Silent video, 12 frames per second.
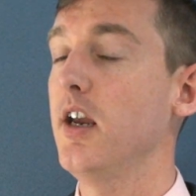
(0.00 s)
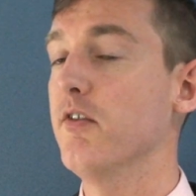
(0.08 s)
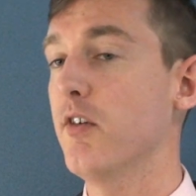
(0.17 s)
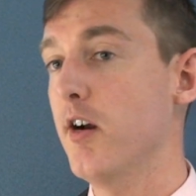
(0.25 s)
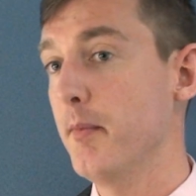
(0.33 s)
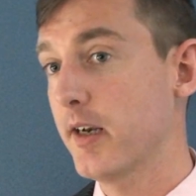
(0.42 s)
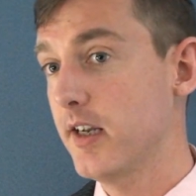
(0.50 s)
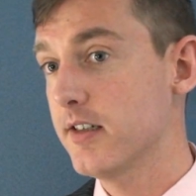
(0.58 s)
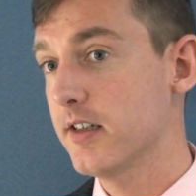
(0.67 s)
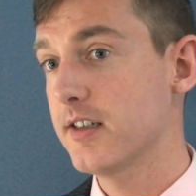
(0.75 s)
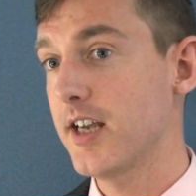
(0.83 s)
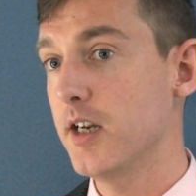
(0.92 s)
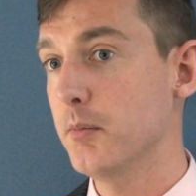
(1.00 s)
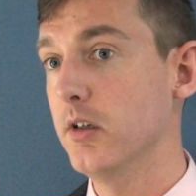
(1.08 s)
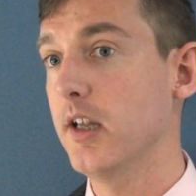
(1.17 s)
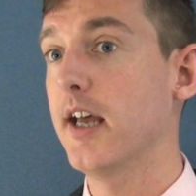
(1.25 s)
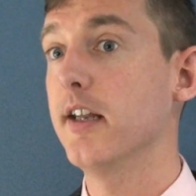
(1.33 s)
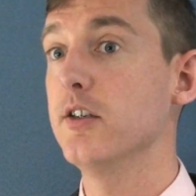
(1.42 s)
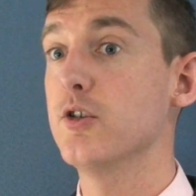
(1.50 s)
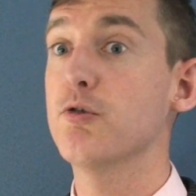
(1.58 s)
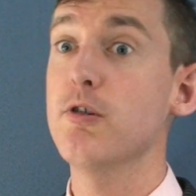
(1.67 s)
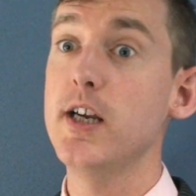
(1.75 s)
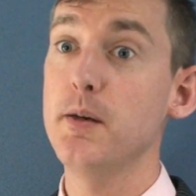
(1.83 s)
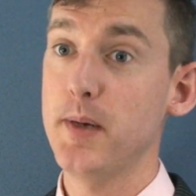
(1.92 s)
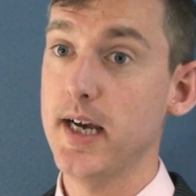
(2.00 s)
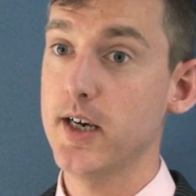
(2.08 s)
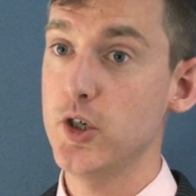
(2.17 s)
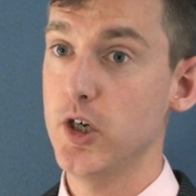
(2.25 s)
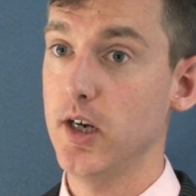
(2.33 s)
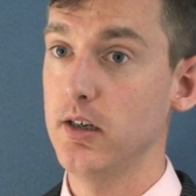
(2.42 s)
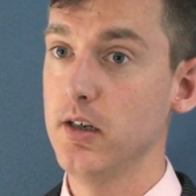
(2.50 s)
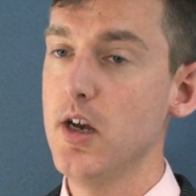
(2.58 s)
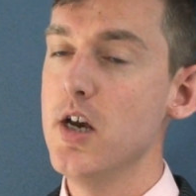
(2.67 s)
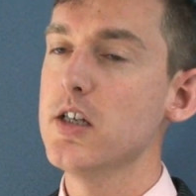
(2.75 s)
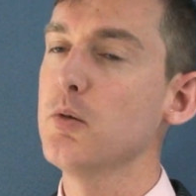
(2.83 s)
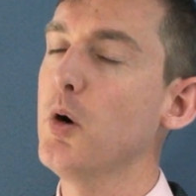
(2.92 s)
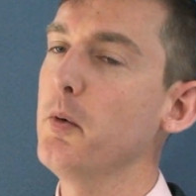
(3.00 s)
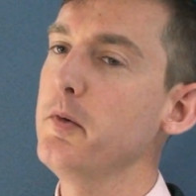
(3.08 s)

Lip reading: environmentally sustainable and green packaging. So